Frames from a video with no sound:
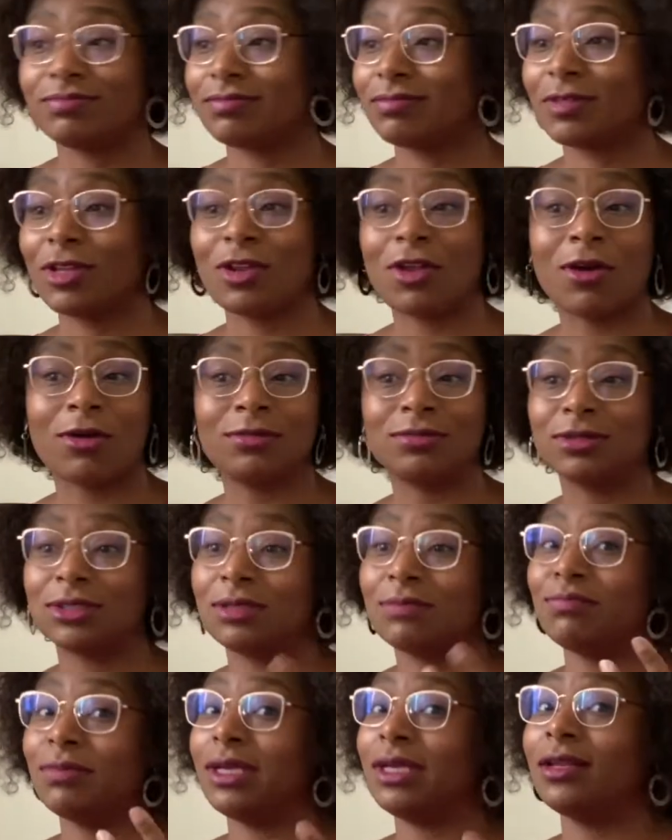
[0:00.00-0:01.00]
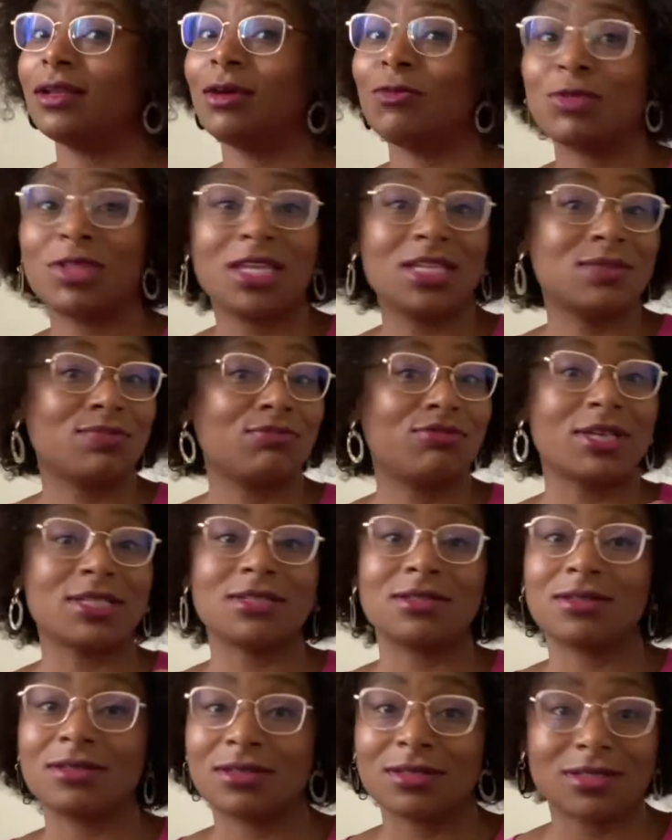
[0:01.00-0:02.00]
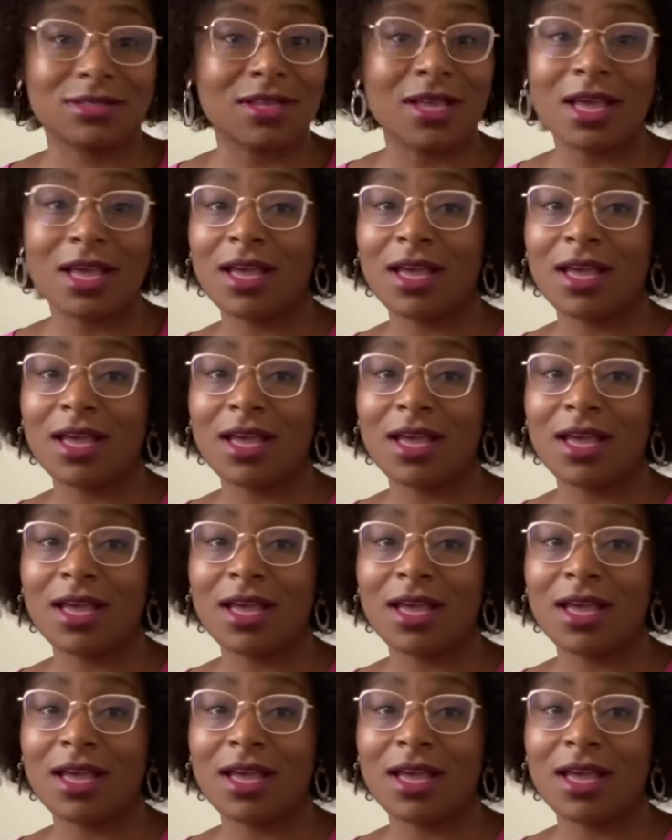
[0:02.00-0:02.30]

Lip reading: you know, demeanor, with his presence.